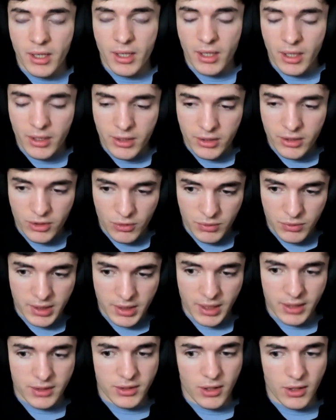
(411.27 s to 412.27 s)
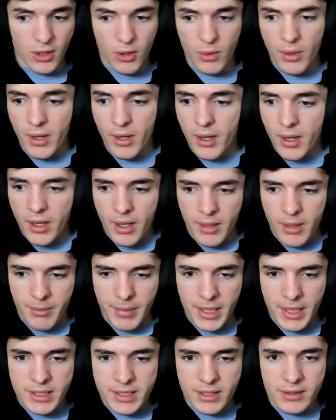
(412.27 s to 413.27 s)
an UTXO.
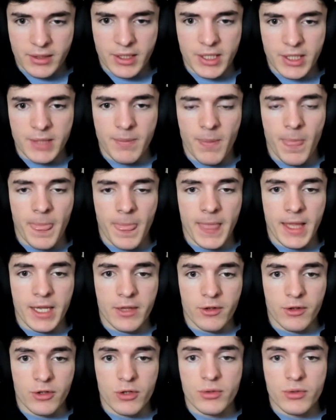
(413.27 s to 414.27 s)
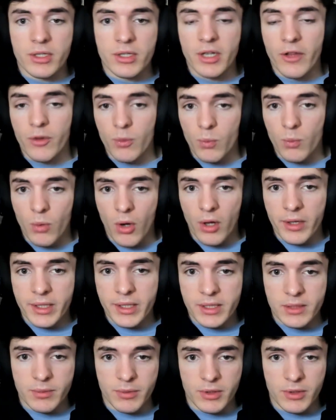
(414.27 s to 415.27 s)
Basically, either use another
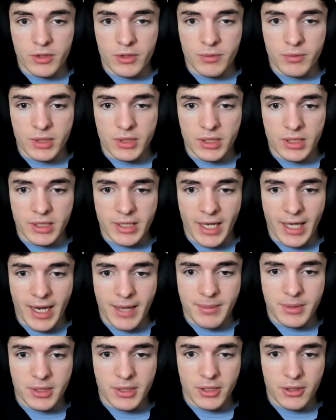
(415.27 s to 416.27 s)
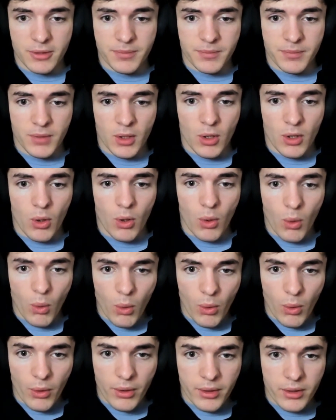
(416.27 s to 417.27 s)
wallet when you switch in the tabs here,
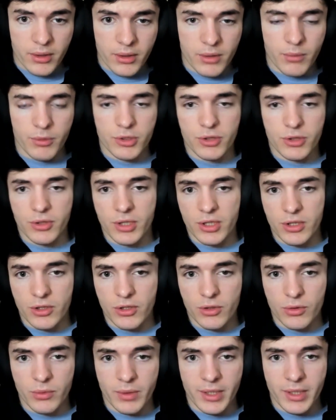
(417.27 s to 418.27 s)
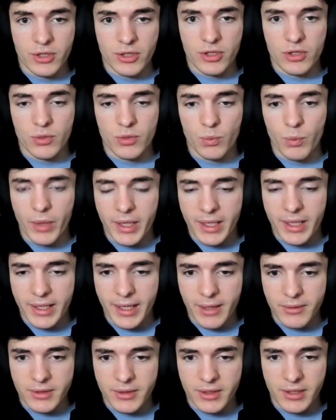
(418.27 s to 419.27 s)
or what you can do is just wait it
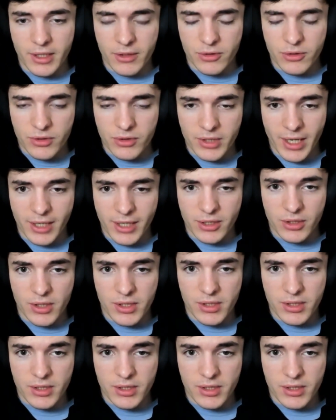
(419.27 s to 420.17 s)
out till the other transaction is